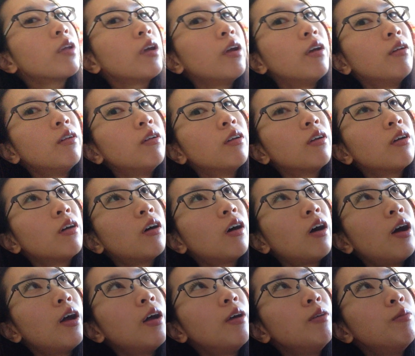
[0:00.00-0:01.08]
and
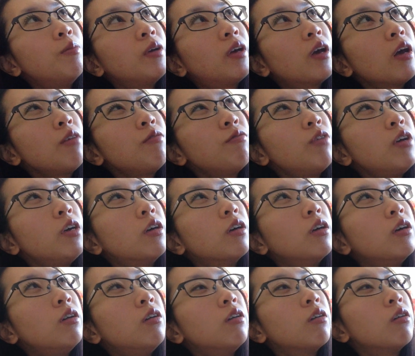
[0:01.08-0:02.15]
I became
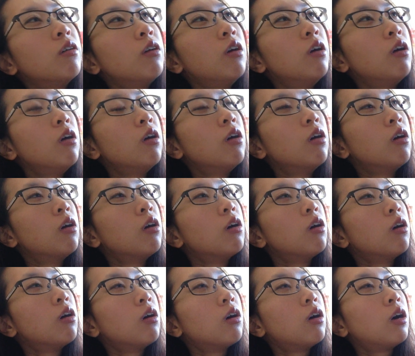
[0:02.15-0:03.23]
vegan,
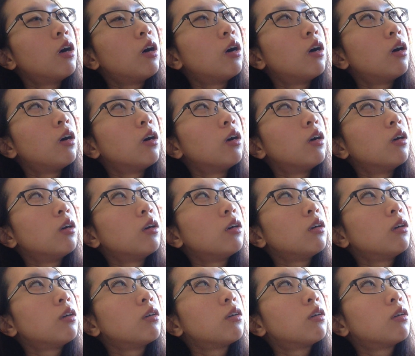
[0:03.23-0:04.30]

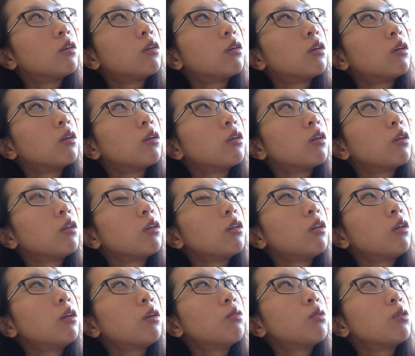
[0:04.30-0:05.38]
I
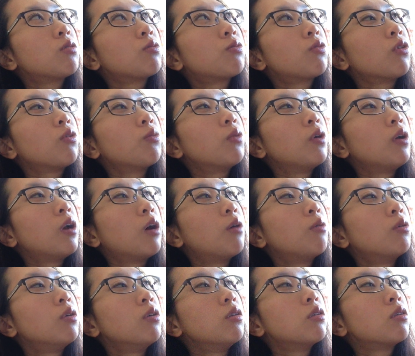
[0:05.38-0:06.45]
think it was from when I
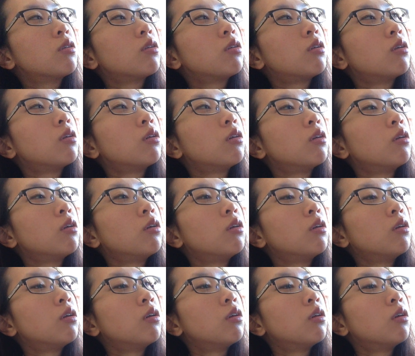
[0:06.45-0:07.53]
was
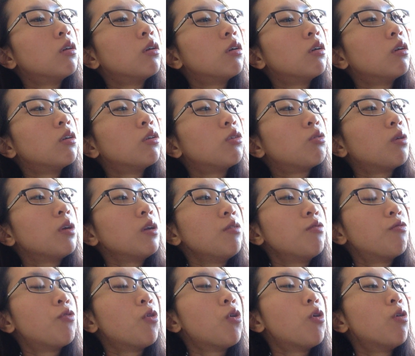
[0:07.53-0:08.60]

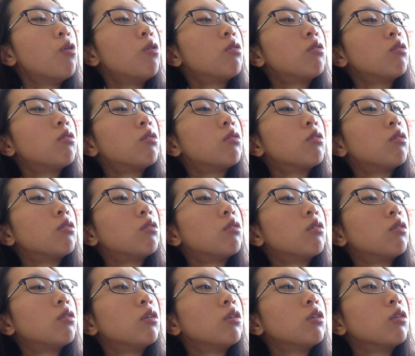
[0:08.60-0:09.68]
24,
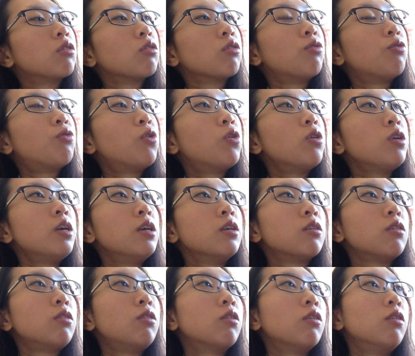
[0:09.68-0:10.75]
so 4 years
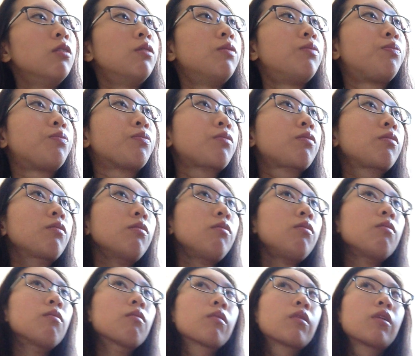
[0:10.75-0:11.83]
ago,
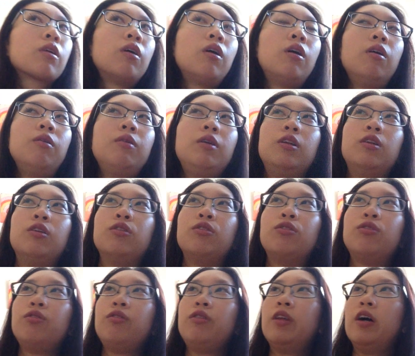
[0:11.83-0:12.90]
in
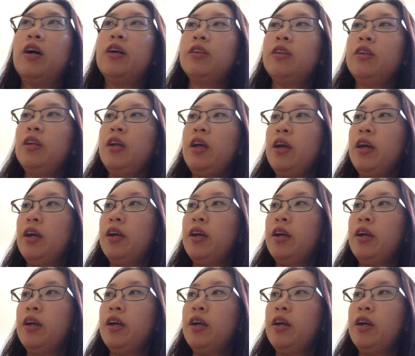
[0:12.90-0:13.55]
2011,